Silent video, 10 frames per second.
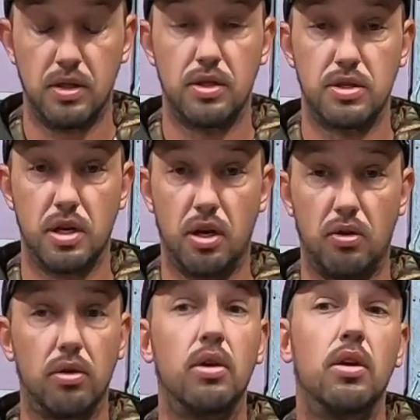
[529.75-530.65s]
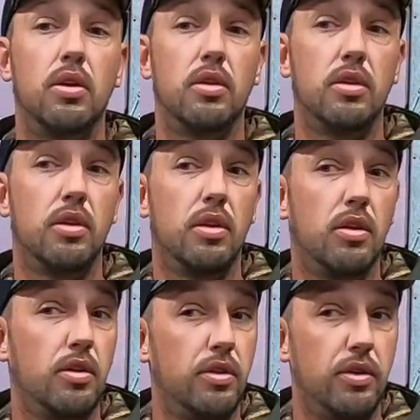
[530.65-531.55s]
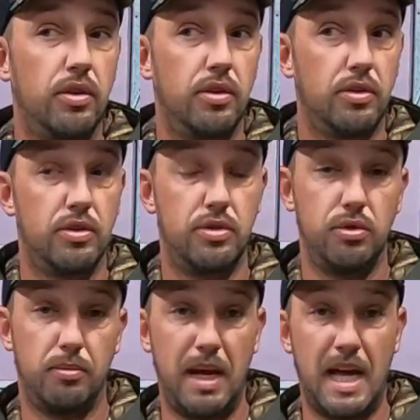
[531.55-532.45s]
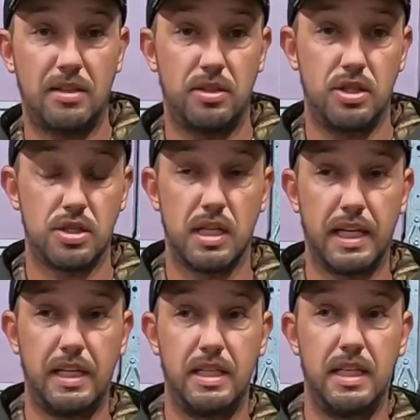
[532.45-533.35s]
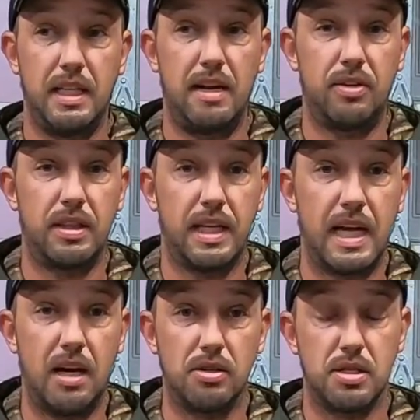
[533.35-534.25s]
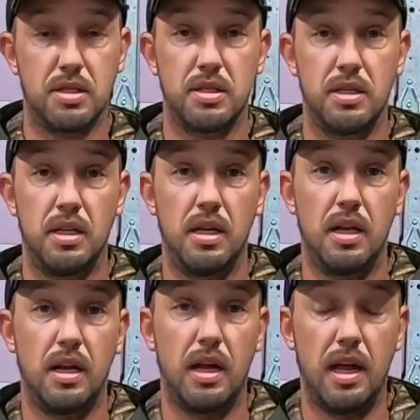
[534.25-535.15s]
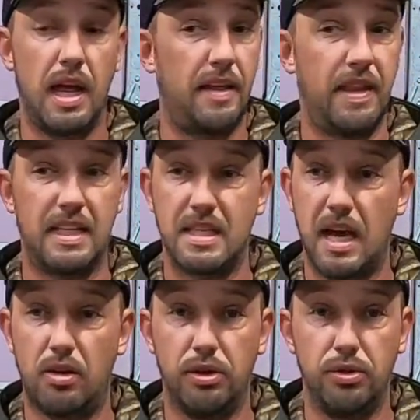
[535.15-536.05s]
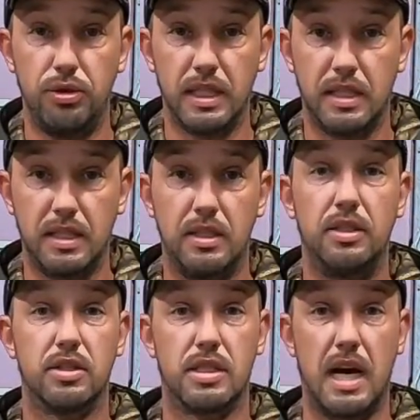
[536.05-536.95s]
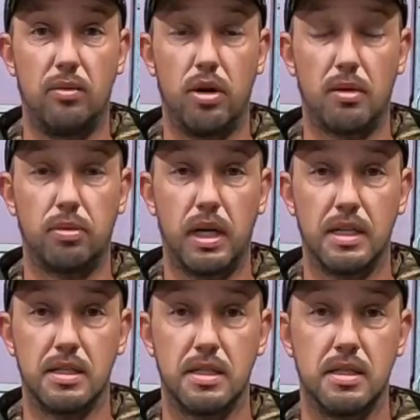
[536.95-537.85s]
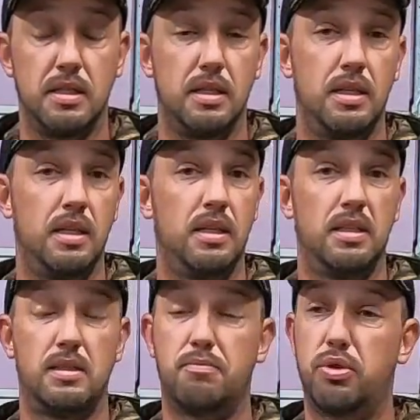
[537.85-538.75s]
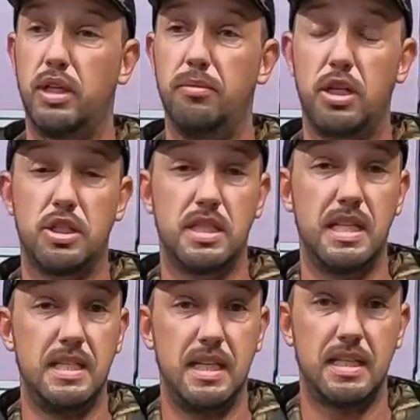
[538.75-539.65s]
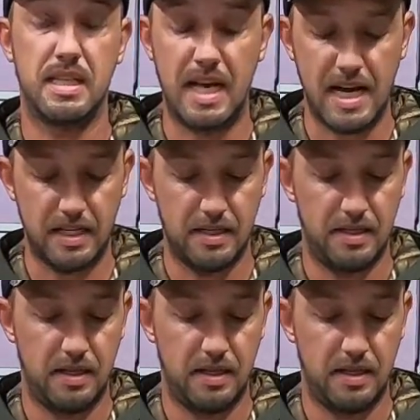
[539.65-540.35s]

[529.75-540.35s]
So do the math just like you did everything else, and that's how you get your sidewalk price. Pretty much as easy as that.